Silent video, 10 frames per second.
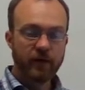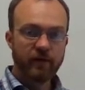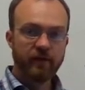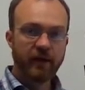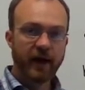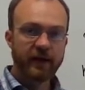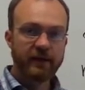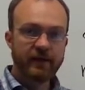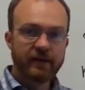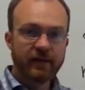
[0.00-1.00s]
The
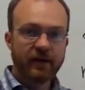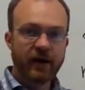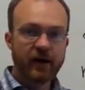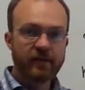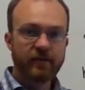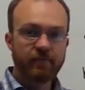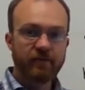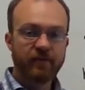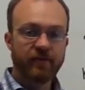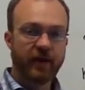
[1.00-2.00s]
concept
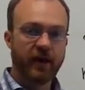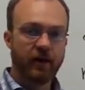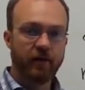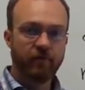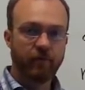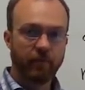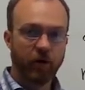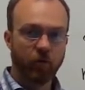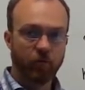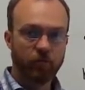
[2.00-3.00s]
is that of the
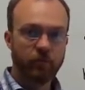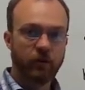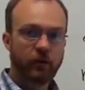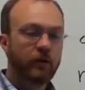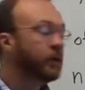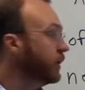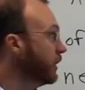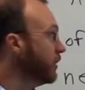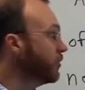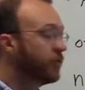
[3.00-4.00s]
mole.
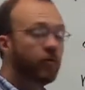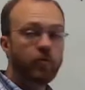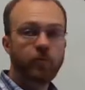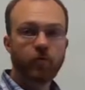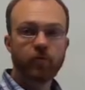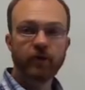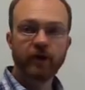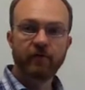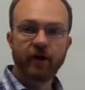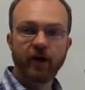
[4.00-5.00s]
It's so important that I
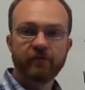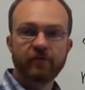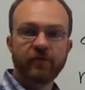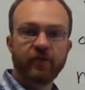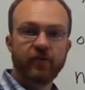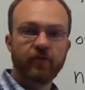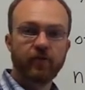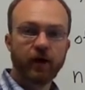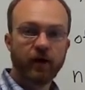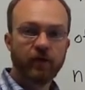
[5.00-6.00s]
very often say that
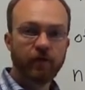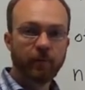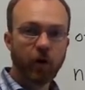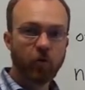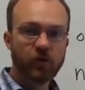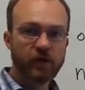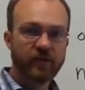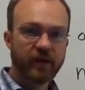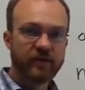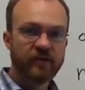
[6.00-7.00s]
the mole is
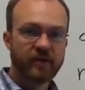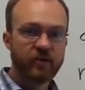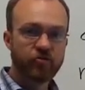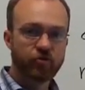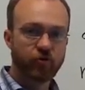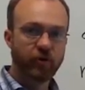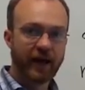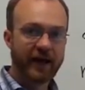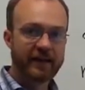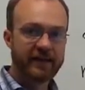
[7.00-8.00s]
a central
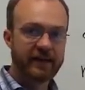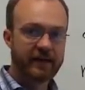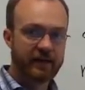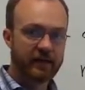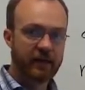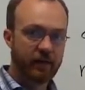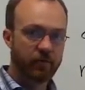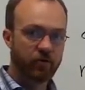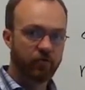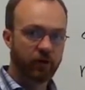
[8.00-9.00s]
idea in
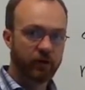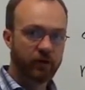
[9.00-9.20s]
chemistry.